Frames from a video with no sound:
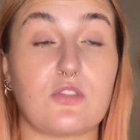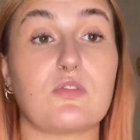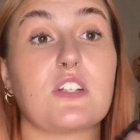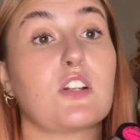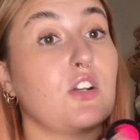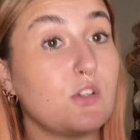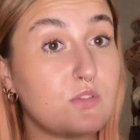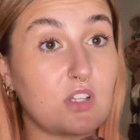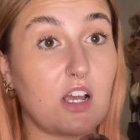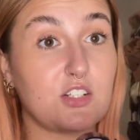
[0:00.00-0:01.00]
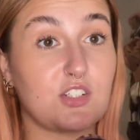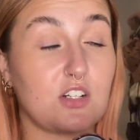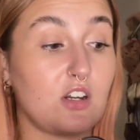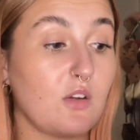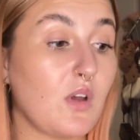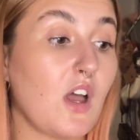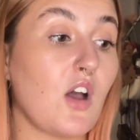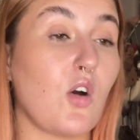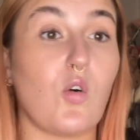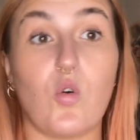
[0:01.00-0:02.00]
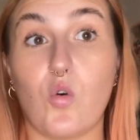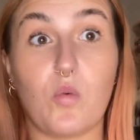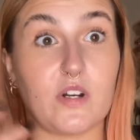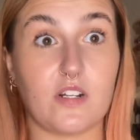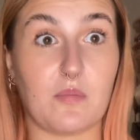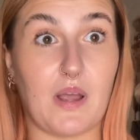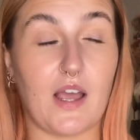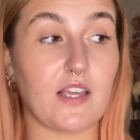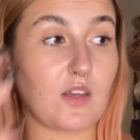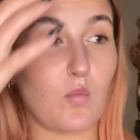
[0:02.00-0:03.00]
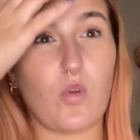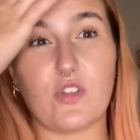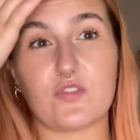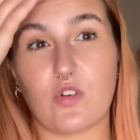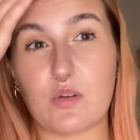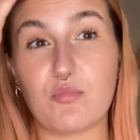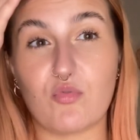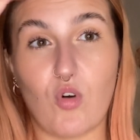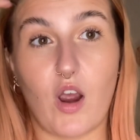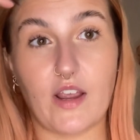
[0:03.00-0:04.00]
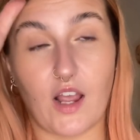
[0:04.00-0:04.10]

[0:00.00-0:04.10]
You'll need a loose eyeshadow or one in a pack, one that's very bright.